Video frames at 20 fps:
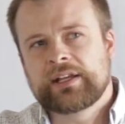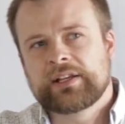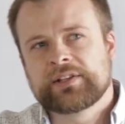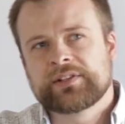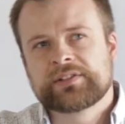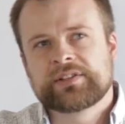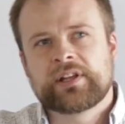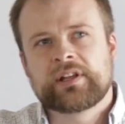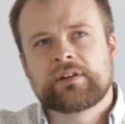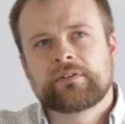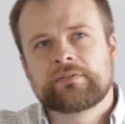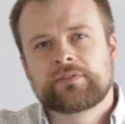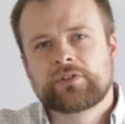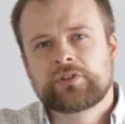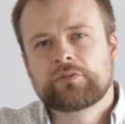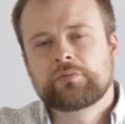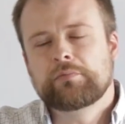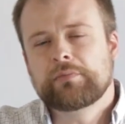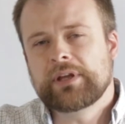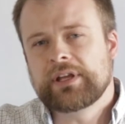is that if
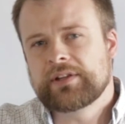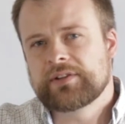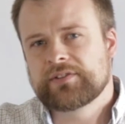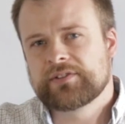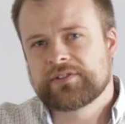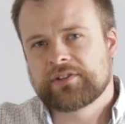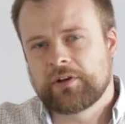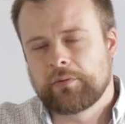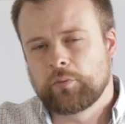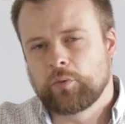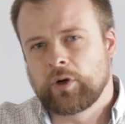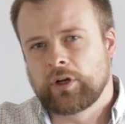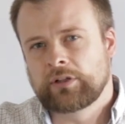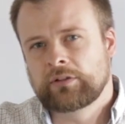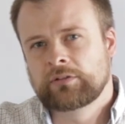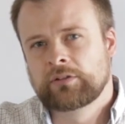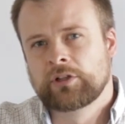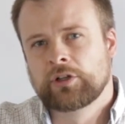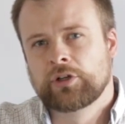you meet someone